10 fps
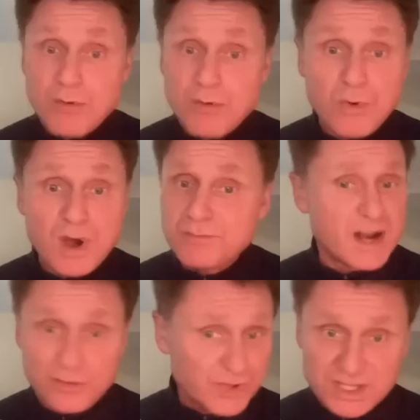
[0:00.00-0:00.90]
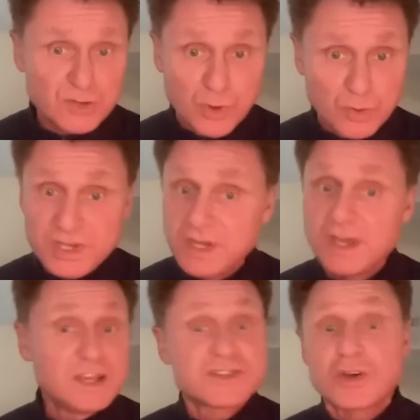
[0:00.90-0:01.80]
one, but I don't think he
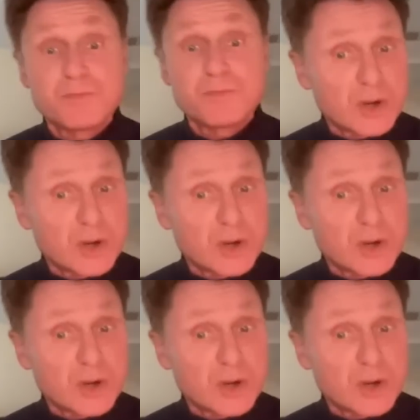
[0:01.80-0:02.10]
will be.